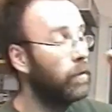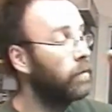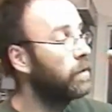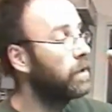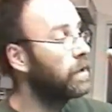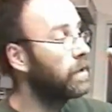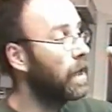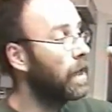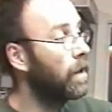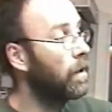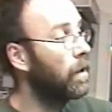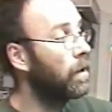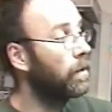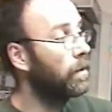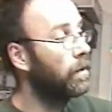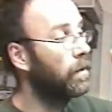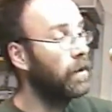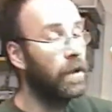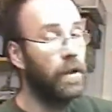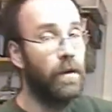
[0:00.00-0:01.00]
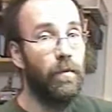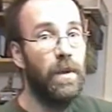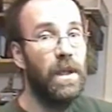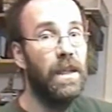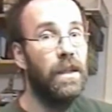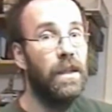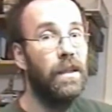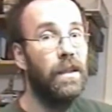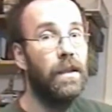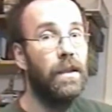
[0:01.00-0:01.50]
Just hang on to this
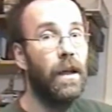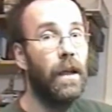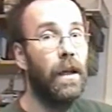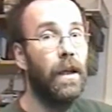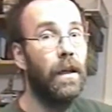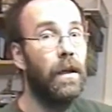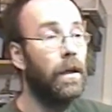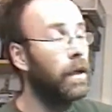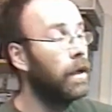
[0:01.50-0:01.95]
piece, say,